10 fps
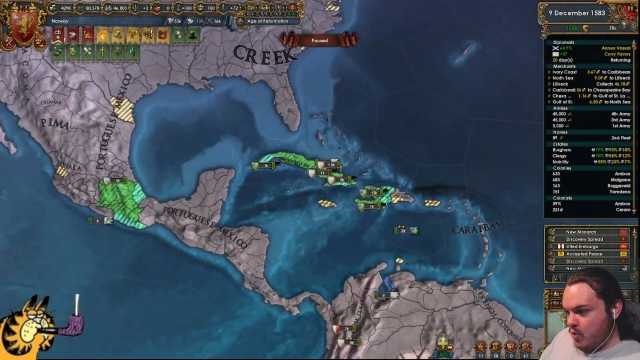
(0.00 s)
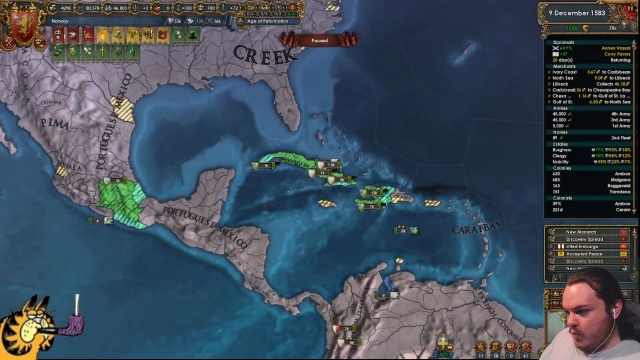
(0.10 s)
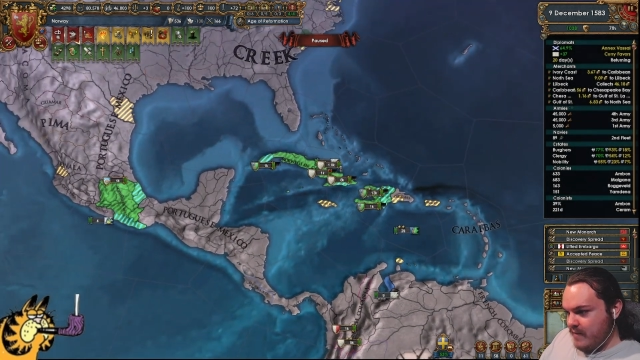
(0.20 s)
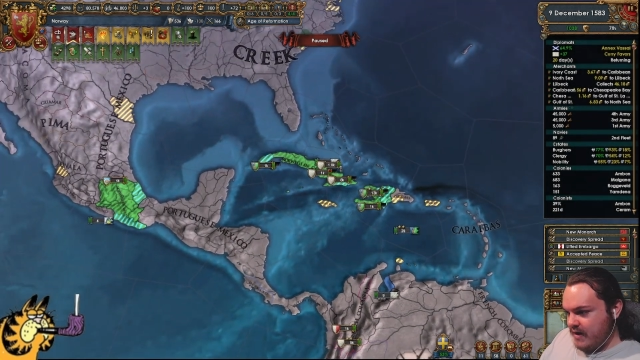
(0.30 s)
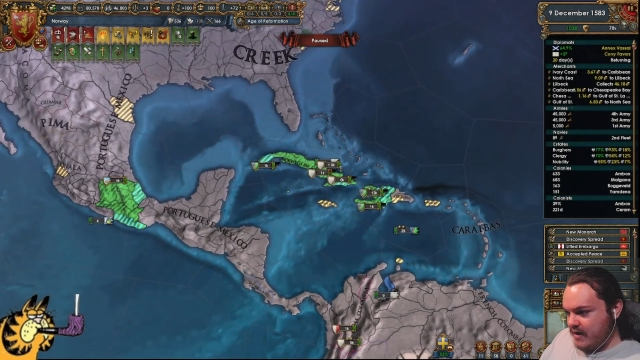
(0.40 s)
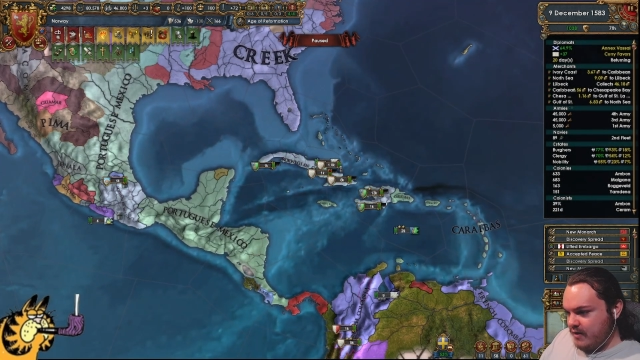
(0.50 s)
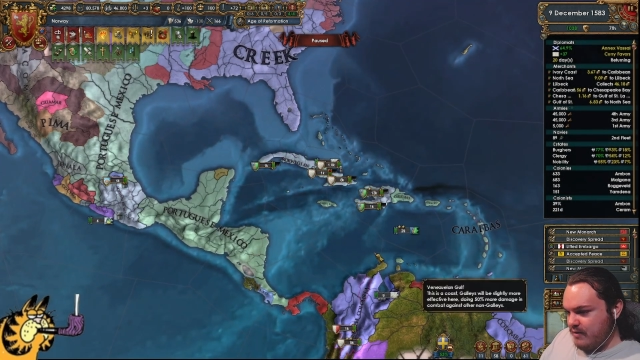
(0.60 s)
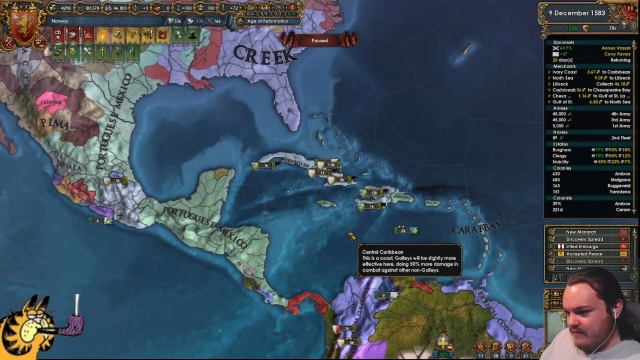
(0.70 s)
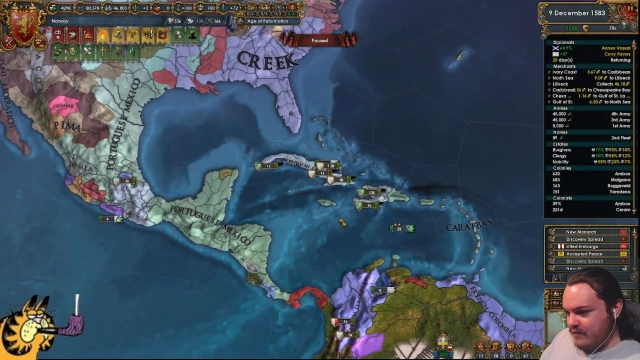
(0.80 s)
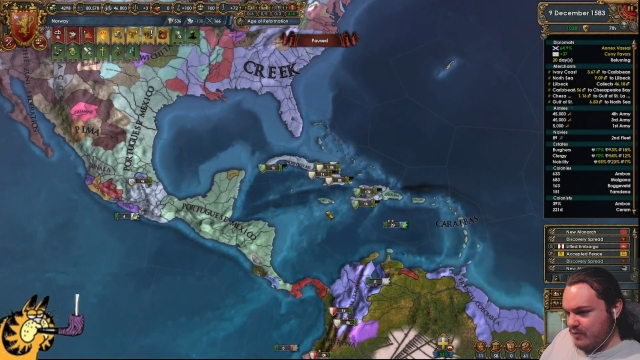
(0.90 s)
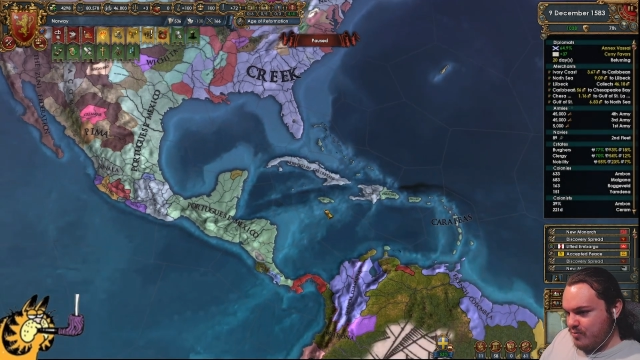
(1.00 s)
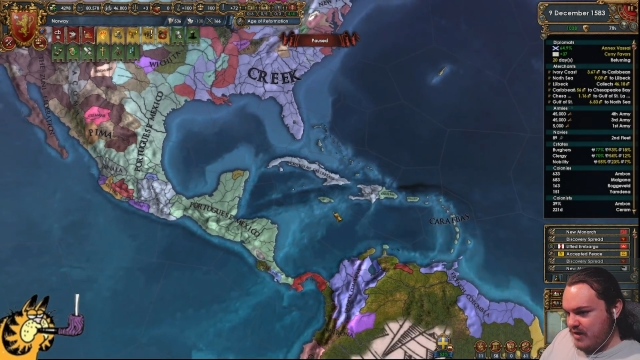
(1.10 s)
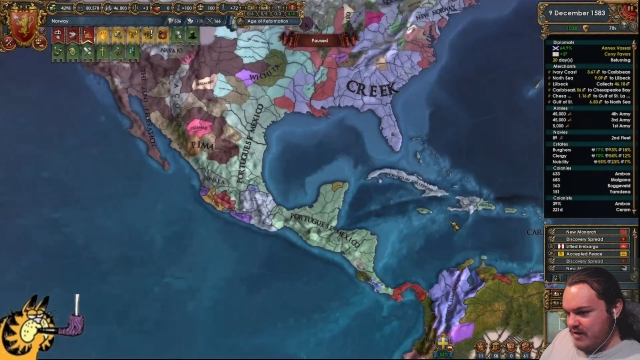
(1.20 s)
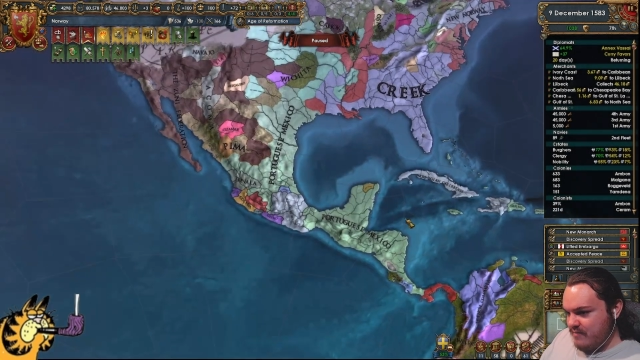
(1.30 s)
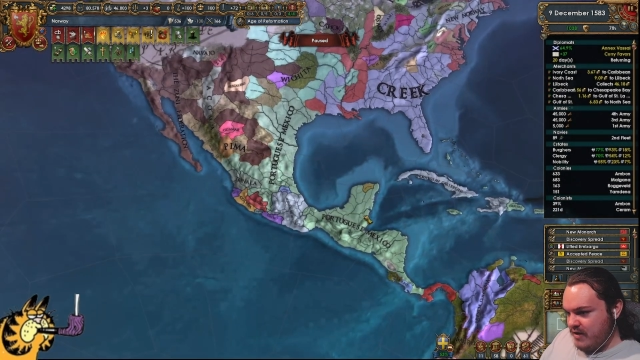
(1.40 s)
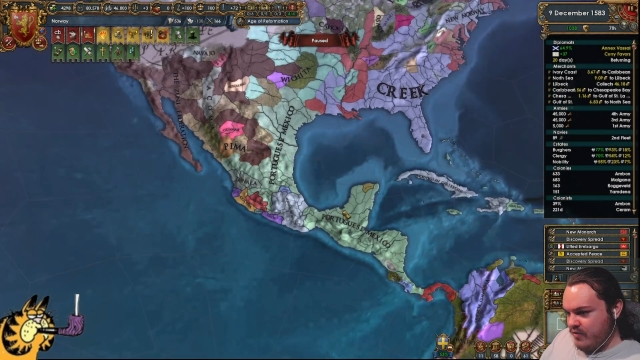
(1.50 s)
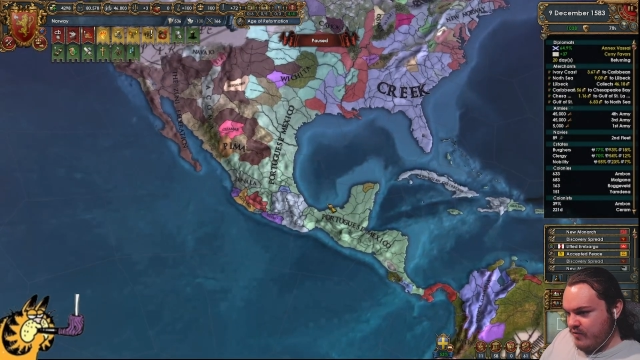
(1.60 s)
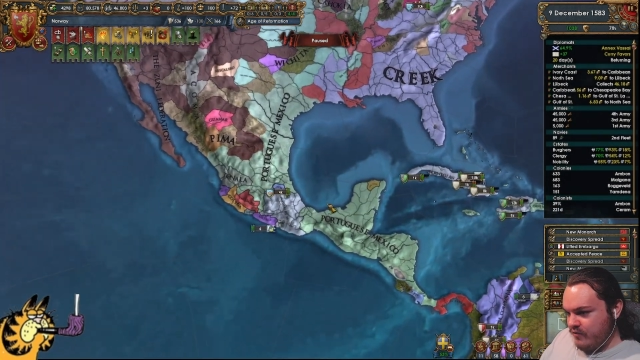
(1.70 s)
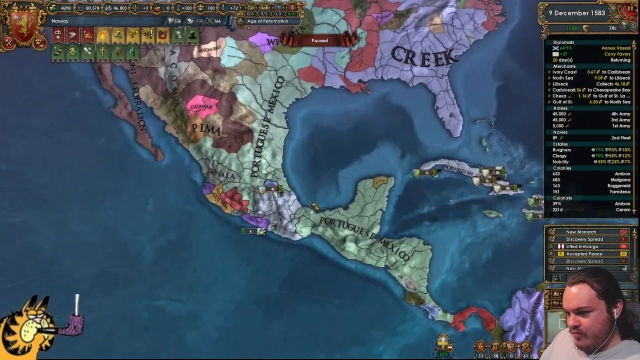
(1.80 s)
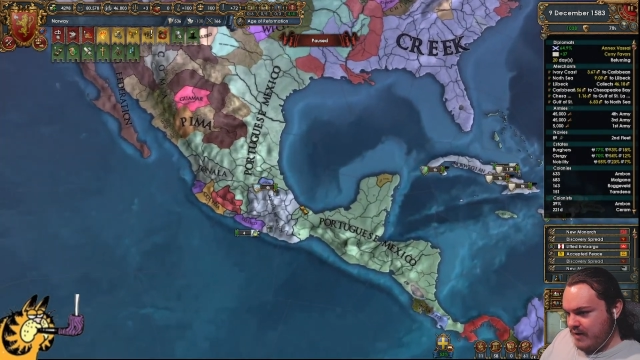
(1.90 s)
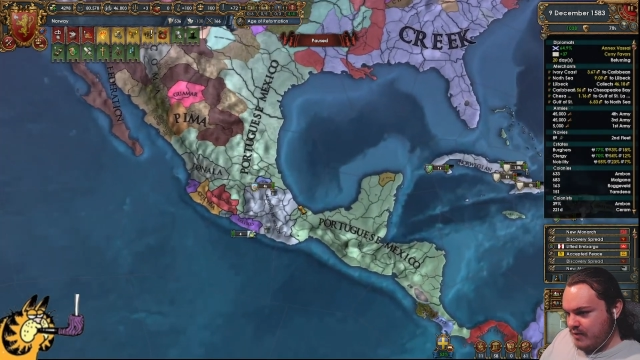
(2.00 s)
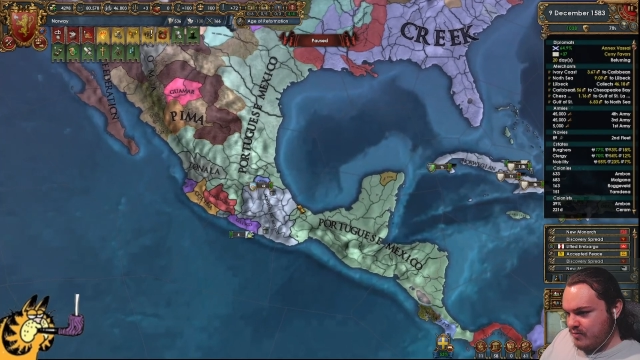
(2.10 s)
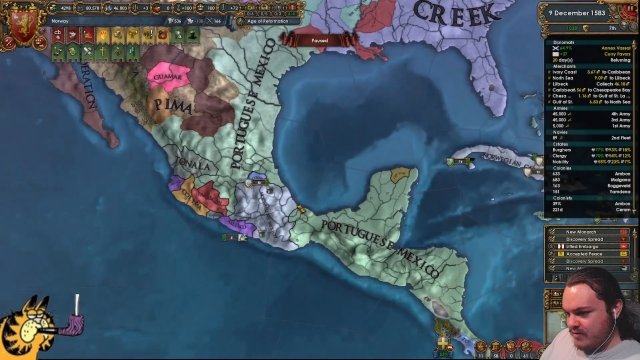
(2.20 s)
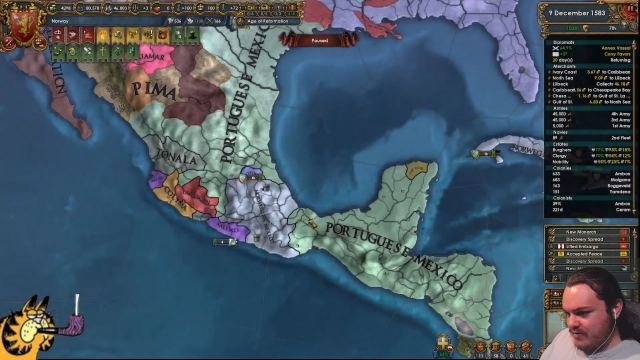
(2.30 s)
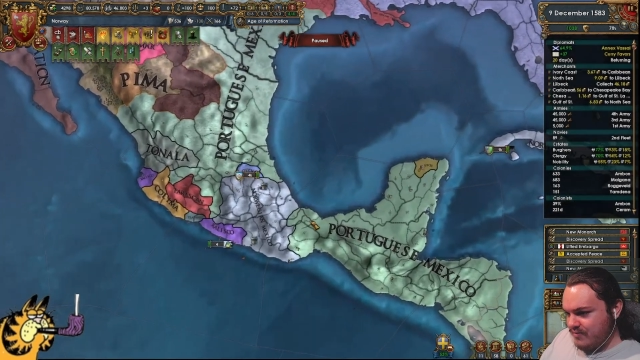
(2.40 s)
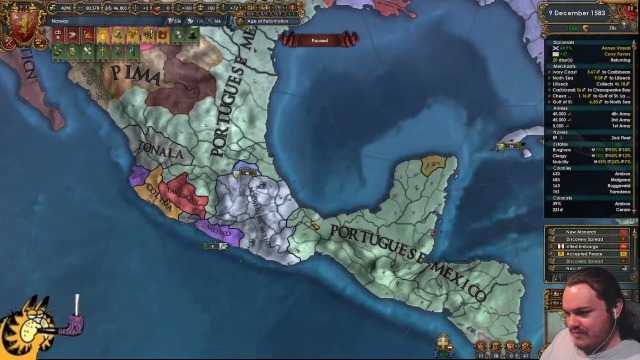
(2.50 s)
We might honestly have to send men over to Mexico.